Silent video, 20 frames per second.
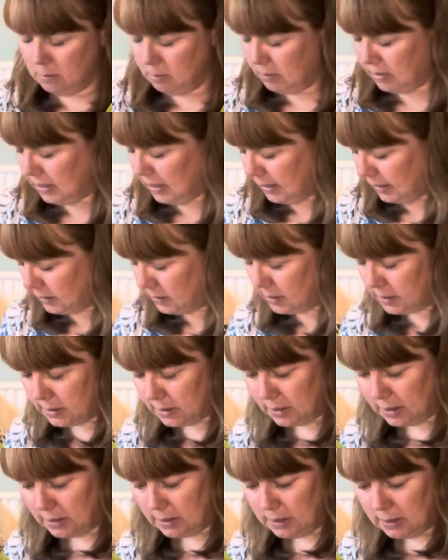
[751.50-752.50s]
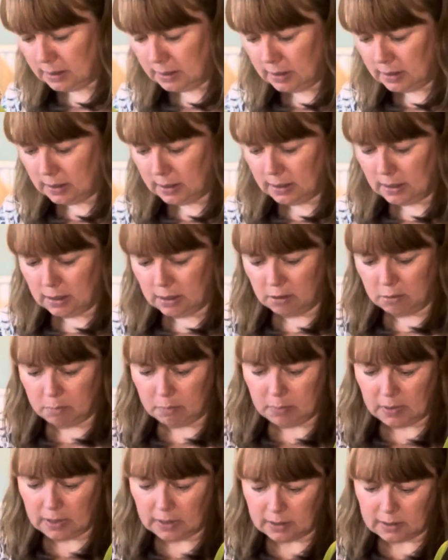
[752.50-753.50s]
plants,
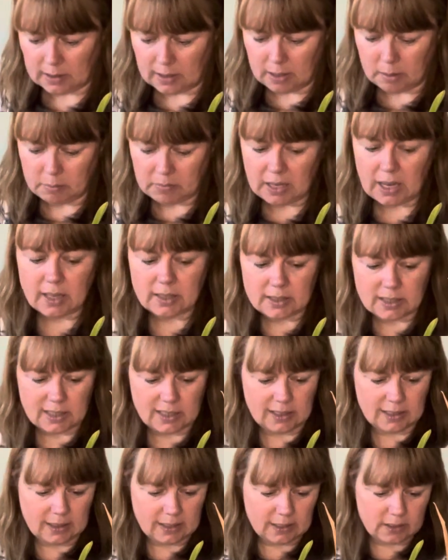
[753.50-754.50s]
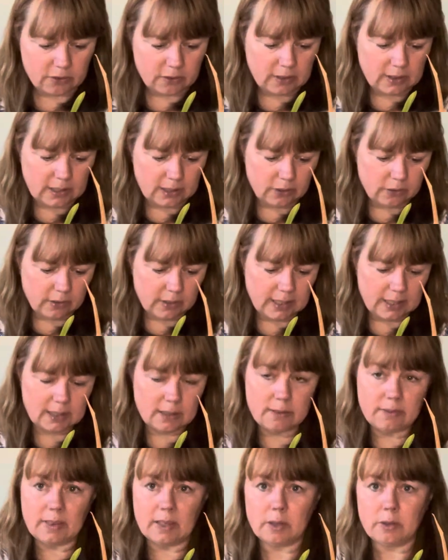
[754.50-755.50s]
but I'm cutting literally dried
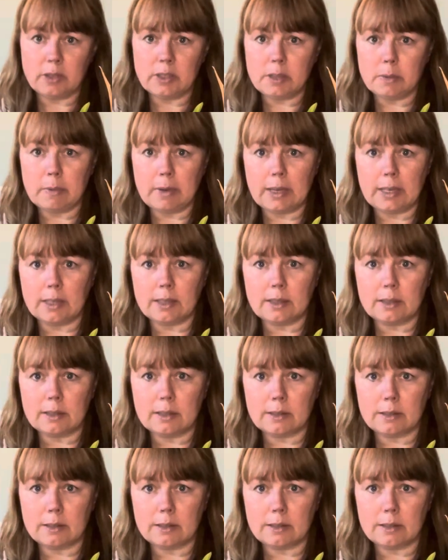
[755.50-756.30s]
flower spikes,